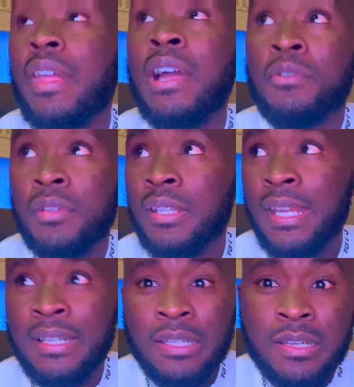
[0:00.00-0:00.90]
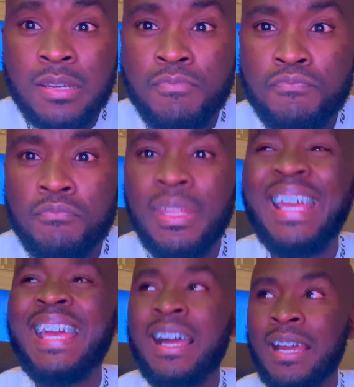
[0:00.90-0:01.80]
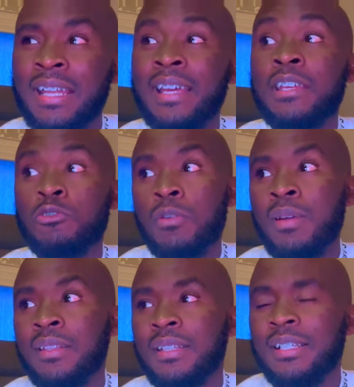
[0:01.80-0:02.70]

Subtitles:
I couldn't get it. Ganga, like, it was.